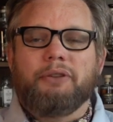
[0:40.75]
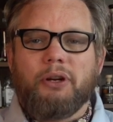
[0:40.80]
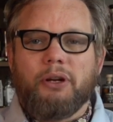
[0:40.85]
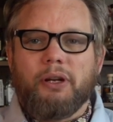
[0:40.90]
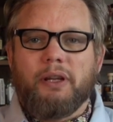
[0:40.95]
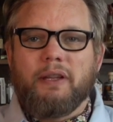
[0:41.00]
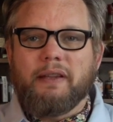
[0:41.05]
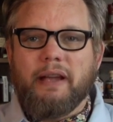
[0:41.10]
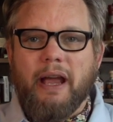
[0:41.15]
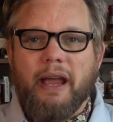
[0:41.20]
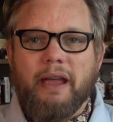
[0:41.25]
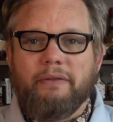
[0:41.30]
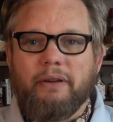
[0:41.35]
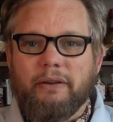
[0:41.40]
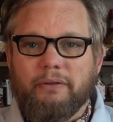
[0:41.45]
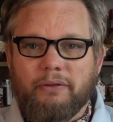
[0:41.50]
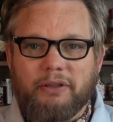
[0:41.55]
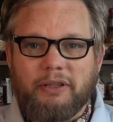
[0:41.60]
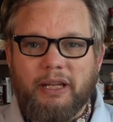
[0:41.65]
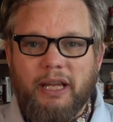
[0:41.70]
turkeys I have
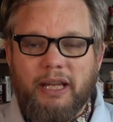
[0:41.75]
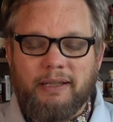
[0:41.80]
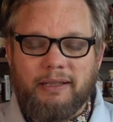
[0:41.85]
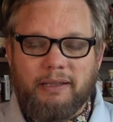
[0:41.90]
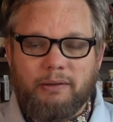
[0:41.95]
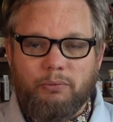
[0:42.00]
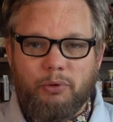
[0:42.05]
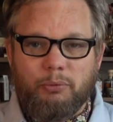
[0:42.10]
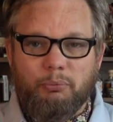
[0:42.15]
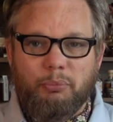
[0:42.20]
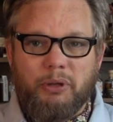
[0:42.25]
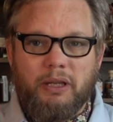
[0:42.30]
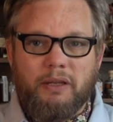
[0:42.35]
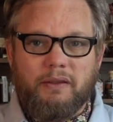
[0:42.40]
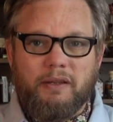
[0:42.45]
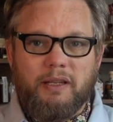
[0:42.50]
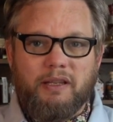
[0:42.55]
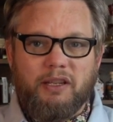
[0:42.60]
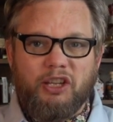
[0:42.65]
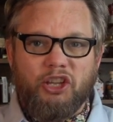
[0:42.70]
ever tasted would be in
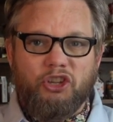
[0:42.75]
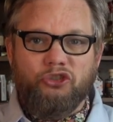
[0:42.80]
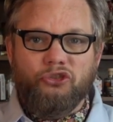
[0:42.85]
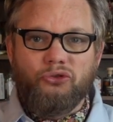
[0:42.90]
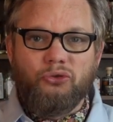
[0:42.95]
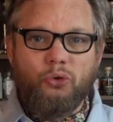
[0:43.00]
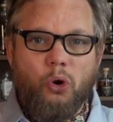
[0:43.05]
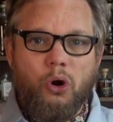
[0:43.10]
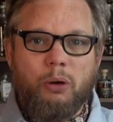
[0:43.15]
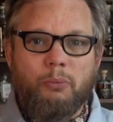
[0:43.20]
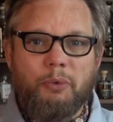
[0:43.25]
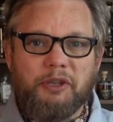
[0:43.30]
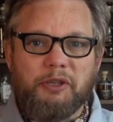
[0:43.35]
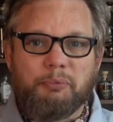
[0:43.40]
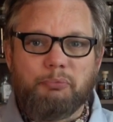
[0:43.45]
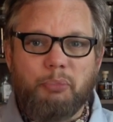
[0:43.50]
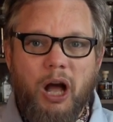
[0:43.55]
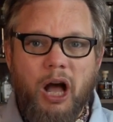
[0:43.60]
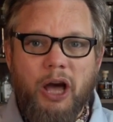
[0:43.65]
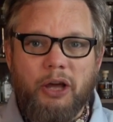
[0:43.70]
these enormous
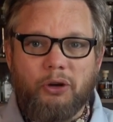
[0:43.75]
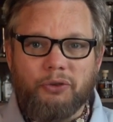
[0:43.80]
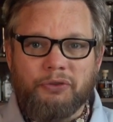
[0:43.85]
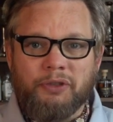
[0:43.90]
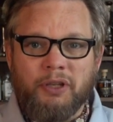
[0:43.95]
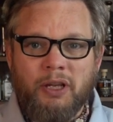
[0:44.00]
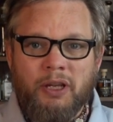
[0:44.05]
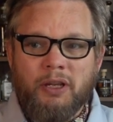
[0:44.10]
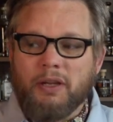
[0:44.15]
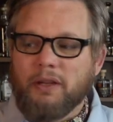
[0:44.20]
bottles.